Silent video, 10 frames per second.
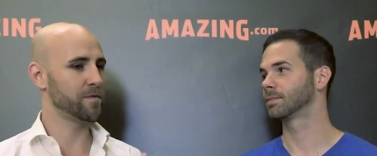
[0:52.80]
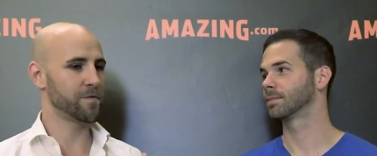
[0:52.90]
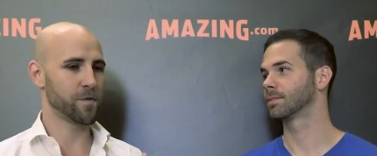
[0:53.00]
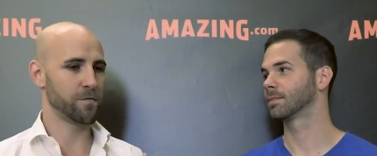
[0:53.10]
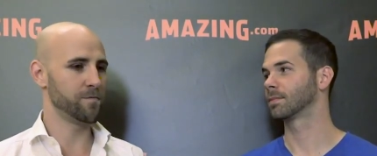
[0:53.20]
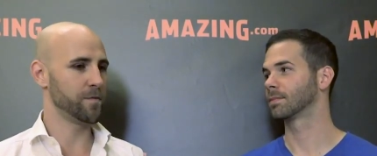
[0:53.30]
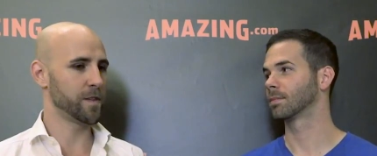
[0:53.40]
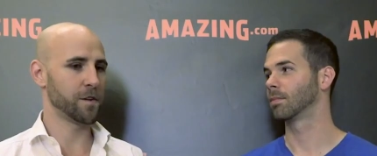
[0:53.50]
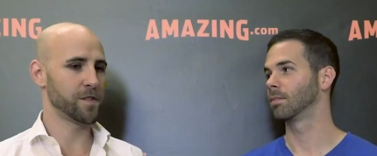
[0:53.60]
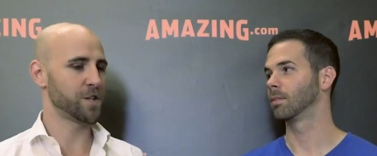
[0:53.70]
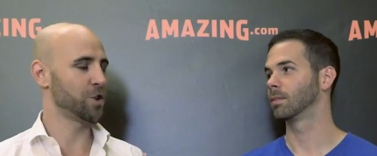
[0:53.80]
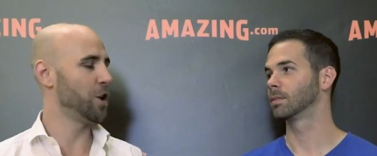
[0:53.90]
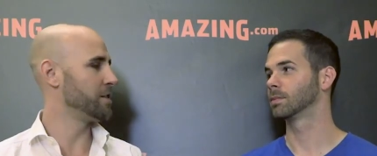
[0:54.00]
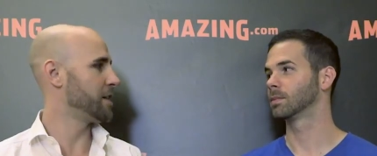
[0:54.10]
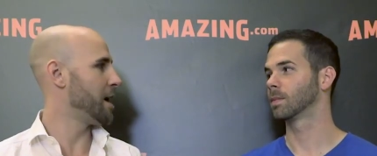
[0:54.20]
Speaker 1: for you know such a
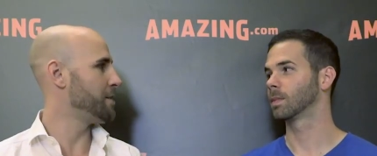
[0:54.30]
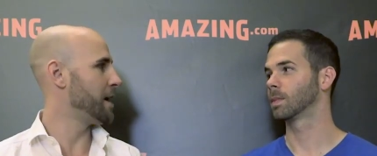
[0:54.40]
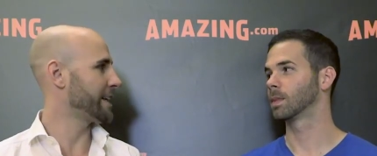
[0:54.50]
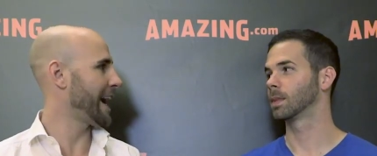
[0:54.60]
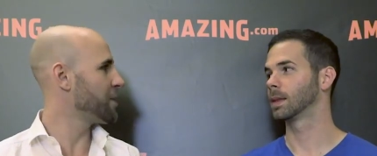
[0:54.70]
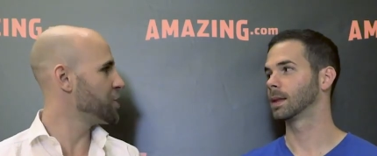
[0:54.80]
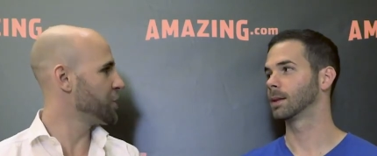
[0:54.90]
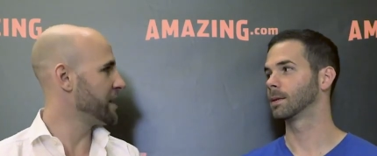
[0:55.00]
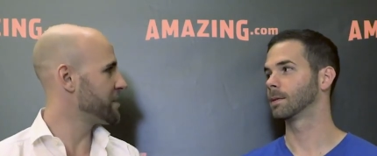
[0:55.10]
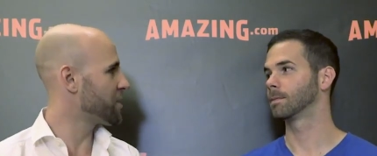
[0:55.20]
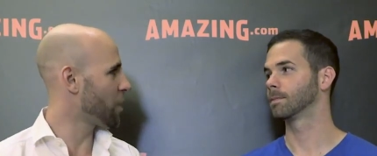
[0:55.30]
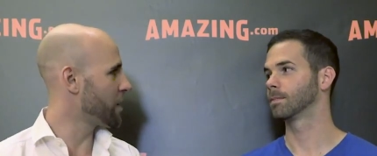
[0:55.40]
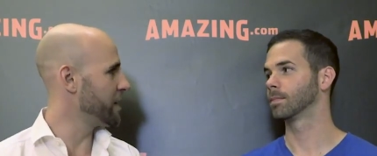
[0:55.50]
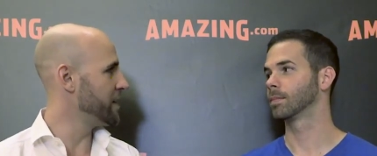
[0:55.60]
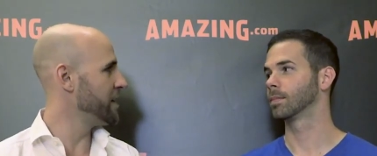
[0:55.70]
long time now. Like, how did you get
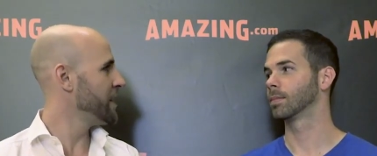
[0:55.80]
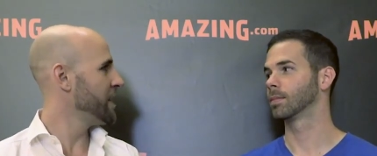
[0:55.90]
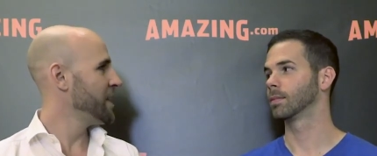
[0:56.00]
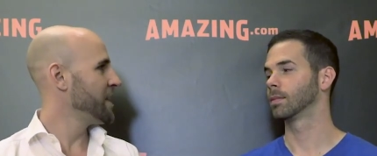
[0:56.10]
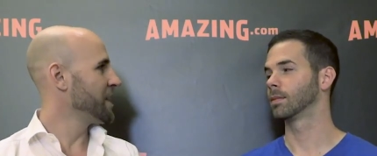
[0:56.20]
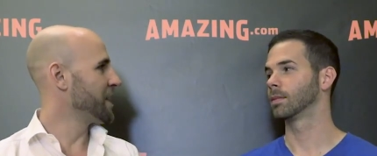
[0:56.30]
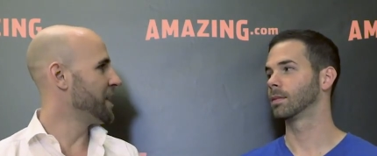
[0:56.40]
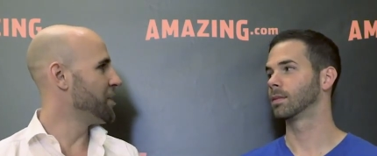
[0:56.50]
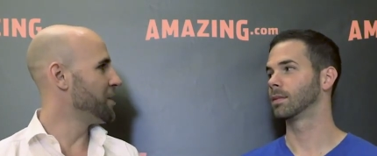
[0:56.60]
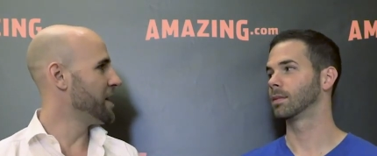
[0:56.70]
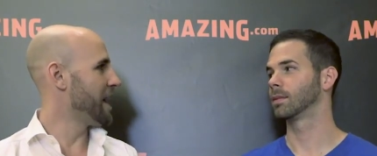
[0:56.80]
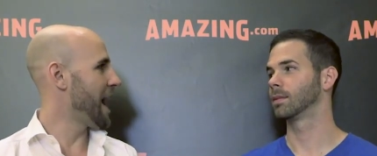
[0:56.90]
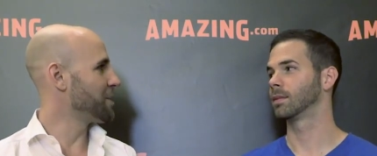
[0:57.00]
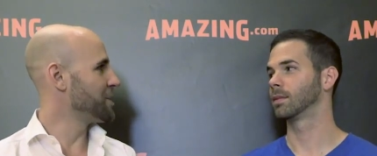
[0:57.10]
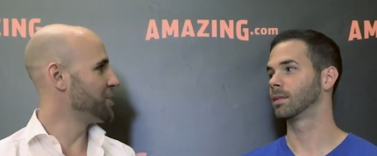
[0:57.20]
started? you know, and
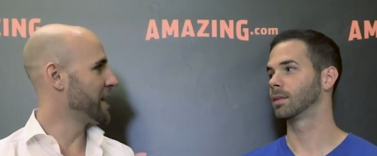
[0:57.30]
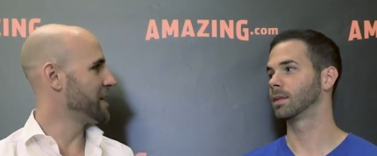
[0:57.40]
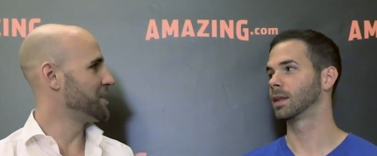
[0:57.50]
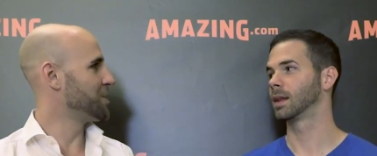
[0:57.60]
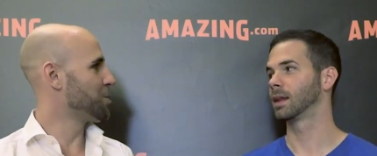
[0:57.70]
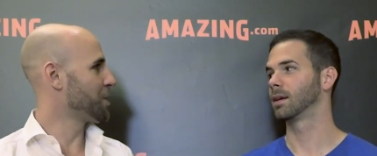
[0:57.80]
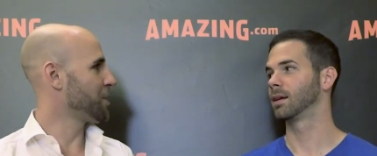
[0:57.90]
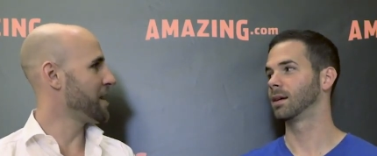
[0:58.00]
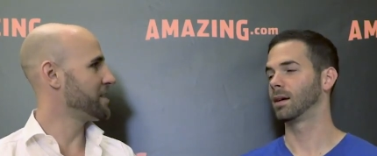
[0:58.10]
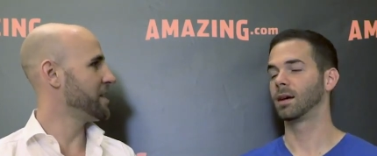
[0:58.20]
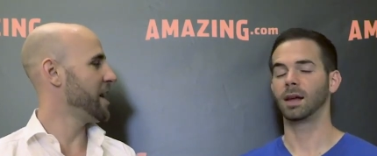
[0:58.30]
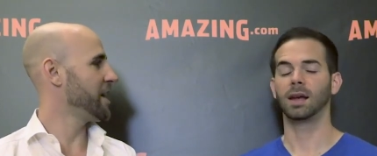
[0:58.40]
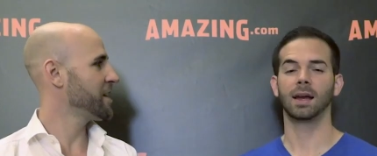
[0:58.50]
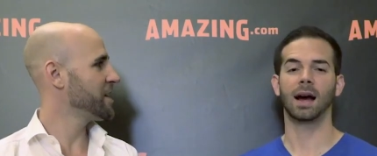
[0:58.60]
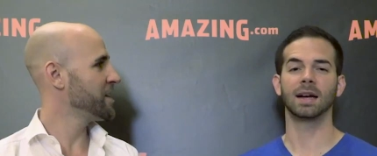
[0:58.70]
how did you get to where you're at
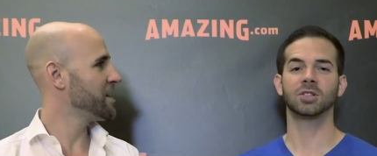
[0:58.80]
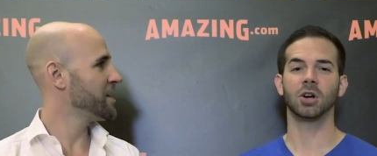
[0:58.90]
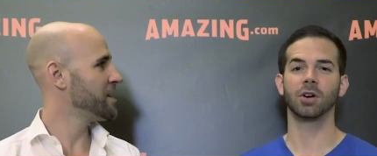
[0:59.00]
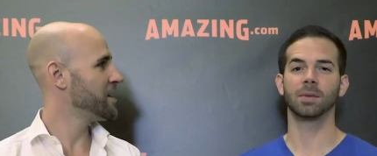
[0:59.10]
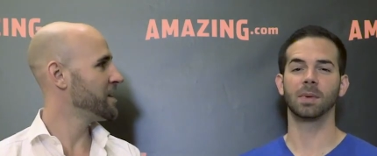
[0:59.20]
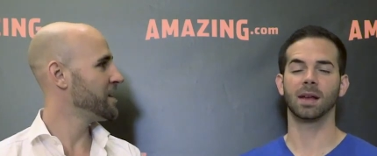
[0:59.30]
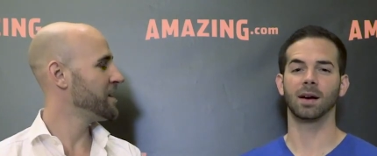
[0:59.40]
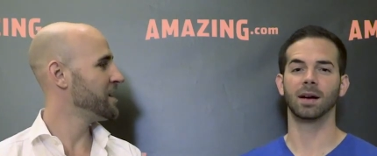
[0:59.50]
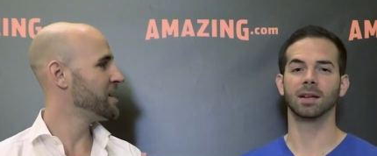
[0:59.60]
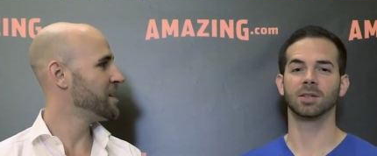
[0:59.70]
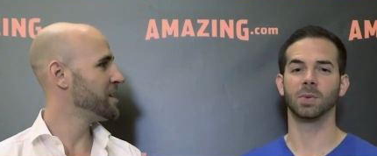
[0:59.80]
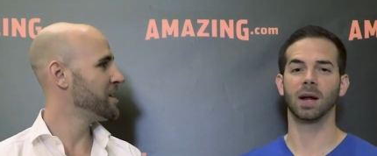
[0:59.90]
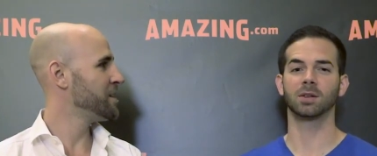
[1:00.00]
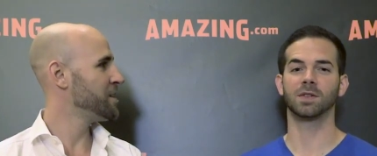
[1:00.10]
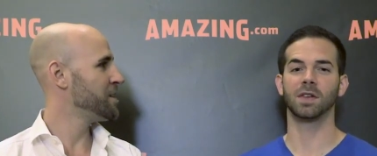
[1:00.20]
today?
Speaker 2: Yeah, I started because
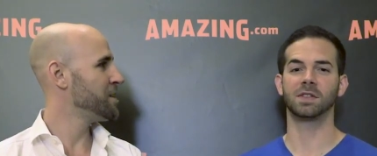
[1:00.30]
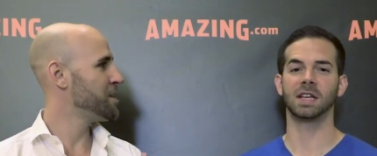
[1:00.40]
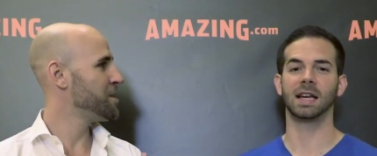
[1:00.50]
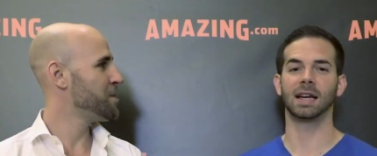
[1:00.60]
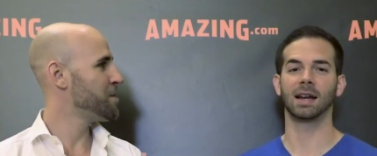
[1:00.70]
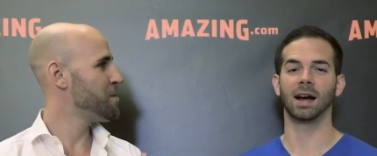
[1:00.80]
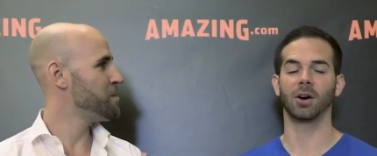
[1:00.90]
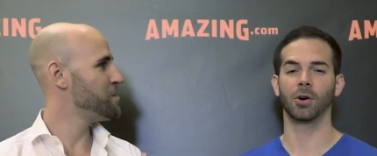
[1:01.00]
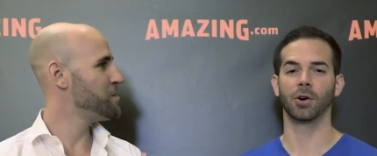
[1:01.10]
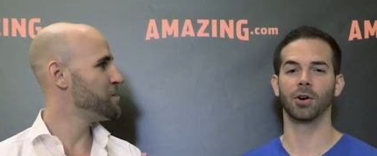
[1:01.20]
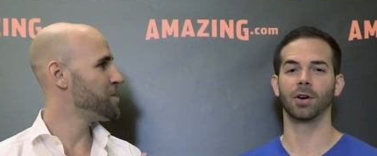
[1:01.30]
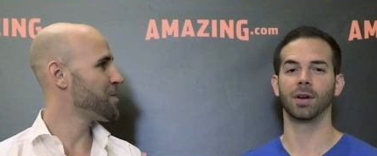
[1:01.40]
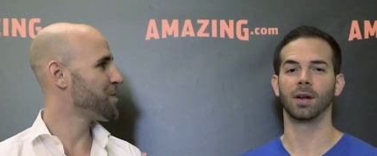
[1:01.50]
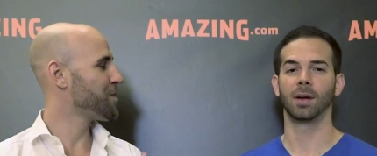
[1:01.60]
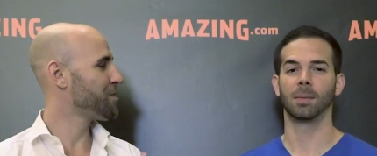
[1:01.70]
when I was 15, I
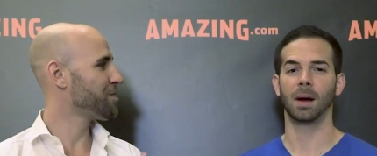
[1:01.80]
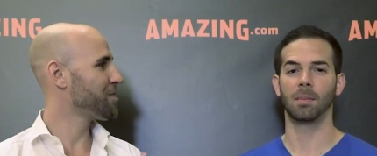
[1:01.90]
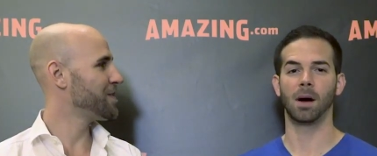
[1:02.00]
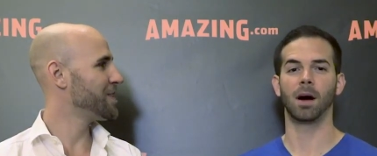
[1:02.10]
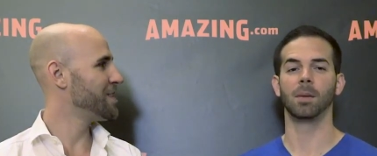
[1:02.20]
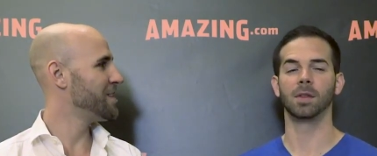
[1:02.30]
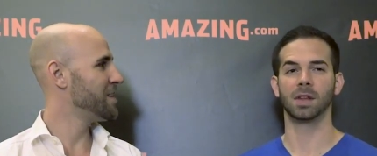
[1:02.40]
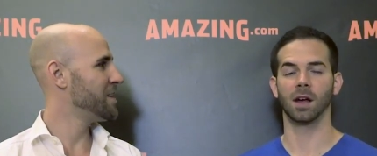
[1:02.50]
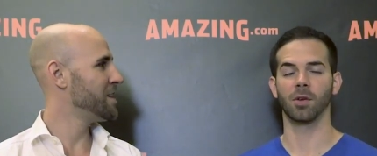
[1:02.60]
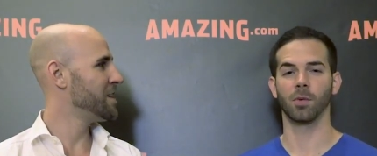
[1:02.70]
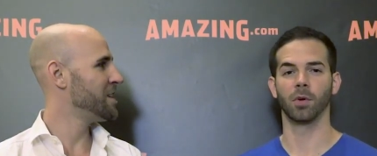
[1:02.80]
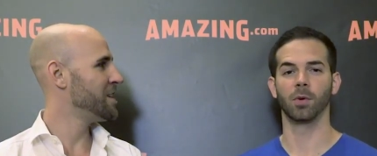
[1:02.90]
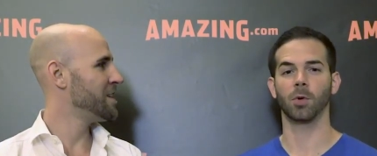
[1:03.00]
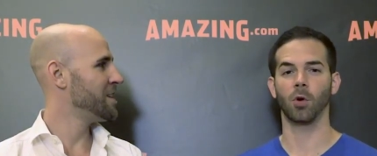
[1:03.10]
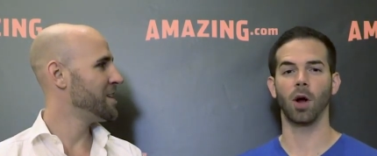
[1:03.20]
heard my mom in the other
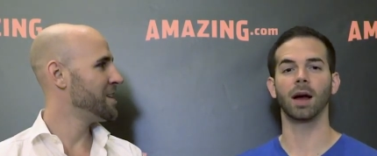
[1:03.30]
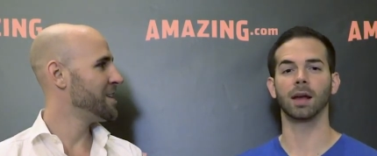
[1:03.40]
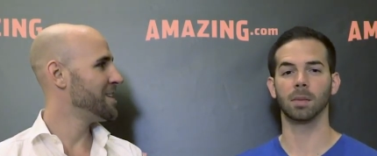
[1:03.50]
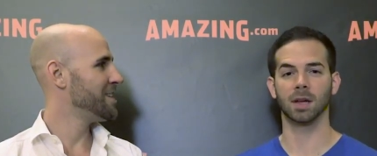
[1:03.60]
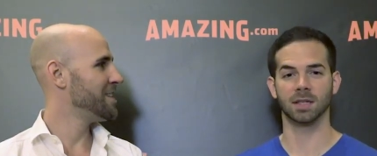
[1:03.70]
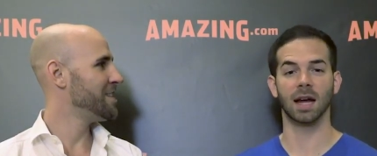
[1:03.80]
room crying because